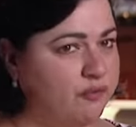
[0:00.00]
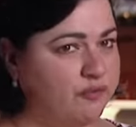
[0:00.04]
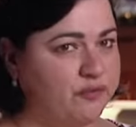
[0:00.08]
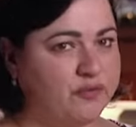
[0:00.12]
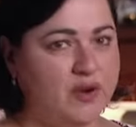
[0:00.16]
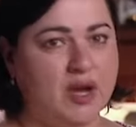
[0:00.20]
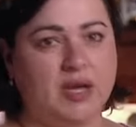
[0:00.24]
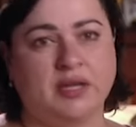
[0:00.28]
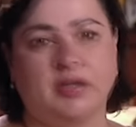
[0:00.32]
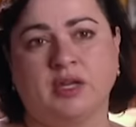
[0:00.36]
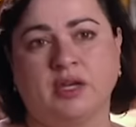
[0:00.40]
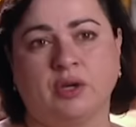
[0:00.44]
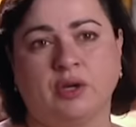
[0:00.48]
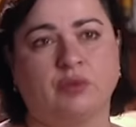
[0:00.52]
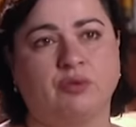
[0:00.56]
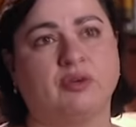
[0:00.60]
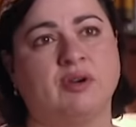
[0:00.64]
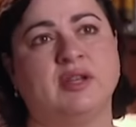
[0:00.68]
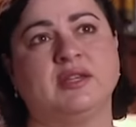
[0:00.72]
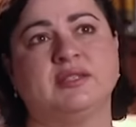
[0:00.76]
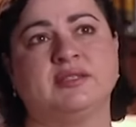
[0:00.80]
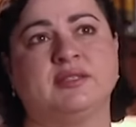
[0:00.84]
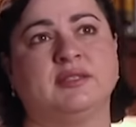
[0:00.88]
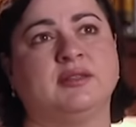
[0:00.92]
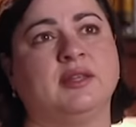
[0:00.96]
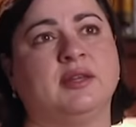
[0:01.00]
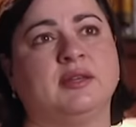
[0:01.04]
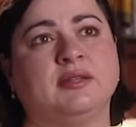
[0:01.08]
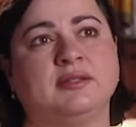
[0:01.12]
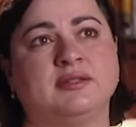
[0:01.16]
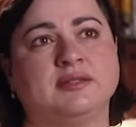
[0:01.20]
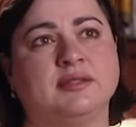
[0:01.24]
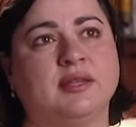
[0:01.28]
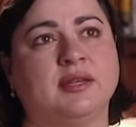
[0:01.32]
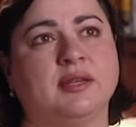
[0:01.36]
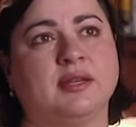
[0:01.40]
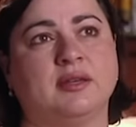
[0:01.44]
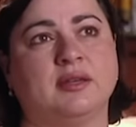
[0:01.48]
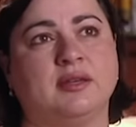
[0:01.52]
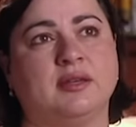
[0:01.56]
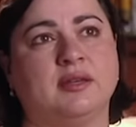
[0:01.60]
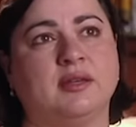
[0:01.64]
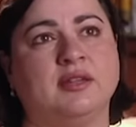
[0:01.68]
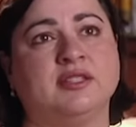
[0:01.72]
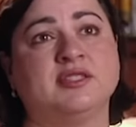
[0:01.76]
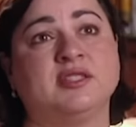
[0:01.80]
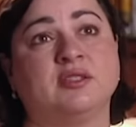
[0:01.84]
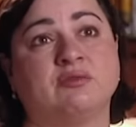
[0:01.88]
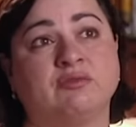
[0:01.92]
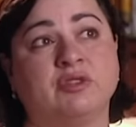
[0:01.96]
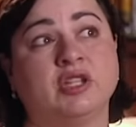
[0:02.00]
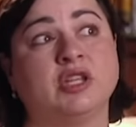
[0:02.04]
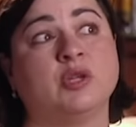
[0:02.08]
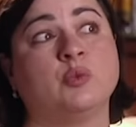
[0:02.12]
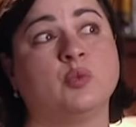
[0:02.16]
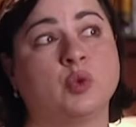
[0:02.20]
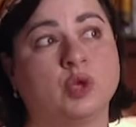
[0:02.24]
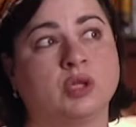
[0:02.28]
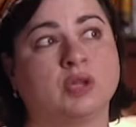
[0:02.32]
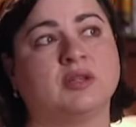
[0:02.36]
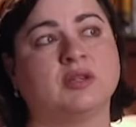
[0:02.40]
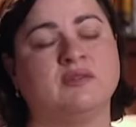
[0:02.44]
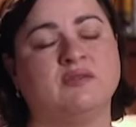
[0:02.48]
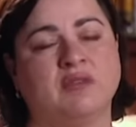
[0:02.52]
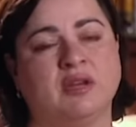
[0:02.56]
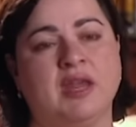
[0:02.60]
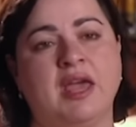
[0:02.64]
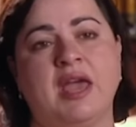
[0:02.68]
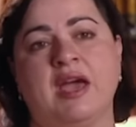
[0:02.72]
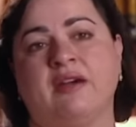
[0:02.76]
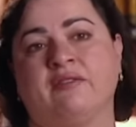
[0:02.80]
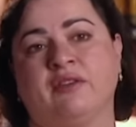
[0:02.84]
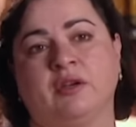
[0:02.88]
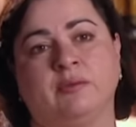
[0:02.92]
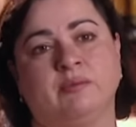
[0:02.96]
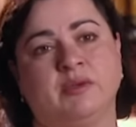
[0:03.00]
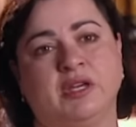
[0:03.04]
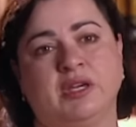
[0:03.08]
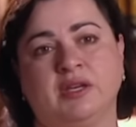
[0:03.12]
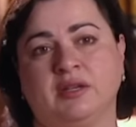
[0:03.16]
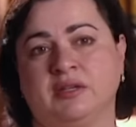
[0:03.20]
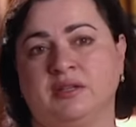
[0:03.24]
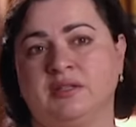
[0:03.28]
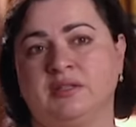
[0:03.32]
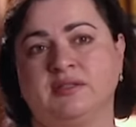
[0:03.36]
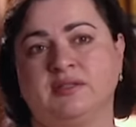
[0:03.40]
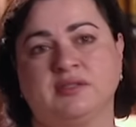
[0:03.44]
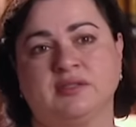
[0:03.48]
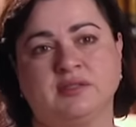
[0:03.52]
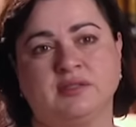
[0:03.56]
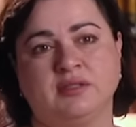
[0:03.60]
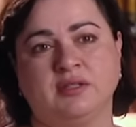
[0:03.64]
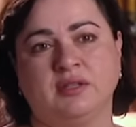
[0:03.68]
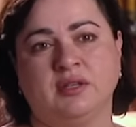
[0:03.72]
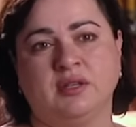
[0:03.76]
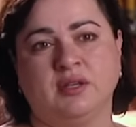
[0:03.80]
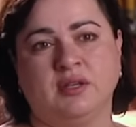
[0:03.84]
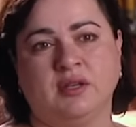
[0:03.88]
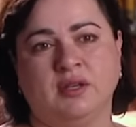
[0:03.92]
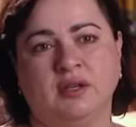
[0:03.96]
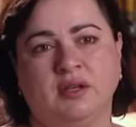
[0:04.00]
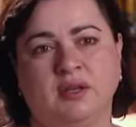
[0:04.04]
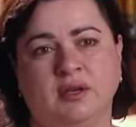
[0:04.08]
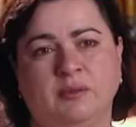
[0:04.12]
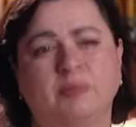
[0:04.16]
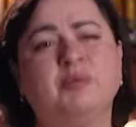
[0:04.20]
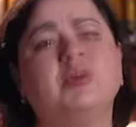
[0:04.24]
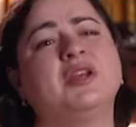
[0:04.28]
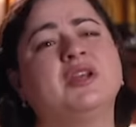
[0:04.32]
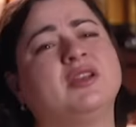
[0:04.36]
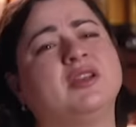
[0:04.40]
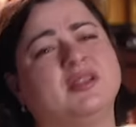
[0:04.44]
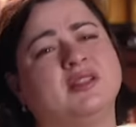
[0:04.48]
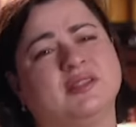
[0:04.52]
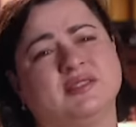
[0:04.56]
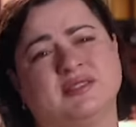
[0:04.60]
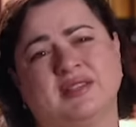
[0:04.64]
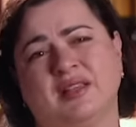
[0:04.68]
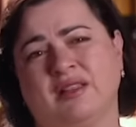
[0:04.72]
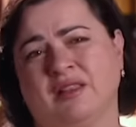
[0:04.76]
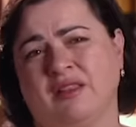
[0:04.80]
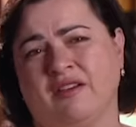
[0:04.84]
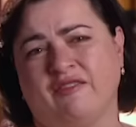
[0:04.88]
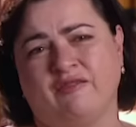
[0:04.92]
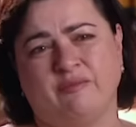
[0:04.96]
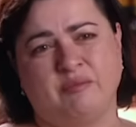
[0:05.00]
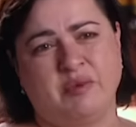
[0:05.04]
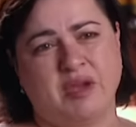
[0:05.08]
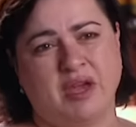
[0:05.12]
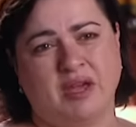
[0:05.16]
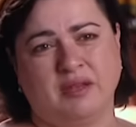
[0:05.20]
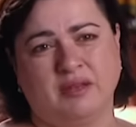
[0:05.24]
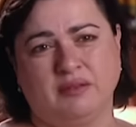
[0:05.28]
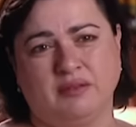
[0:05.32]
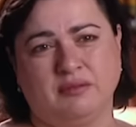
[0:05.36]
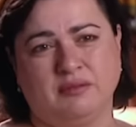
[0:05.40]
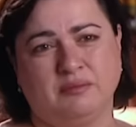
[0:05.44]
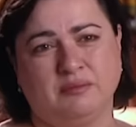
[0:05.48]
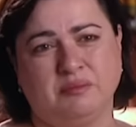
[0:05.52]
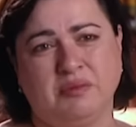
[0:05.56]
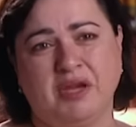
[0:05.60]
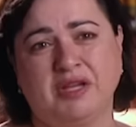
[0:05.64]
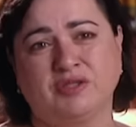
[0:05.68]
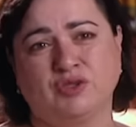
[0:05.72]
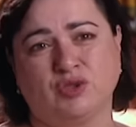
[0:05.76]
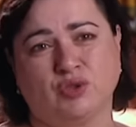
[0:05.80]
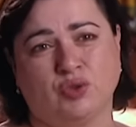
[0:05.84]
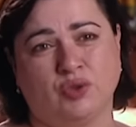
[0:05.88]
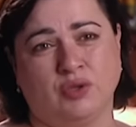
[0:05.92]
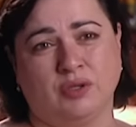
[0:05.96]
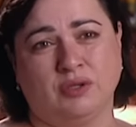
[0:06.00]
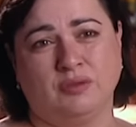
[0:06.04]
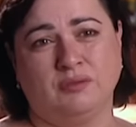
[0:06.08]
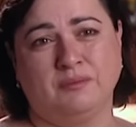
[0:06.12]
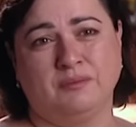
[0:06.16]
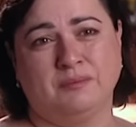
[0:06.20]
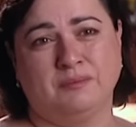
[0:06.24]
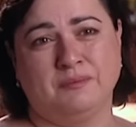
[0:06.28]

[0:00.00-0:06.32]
fucking crazy that it's like, is it really worth even having him here? But it is, I love Pat. Pat's good.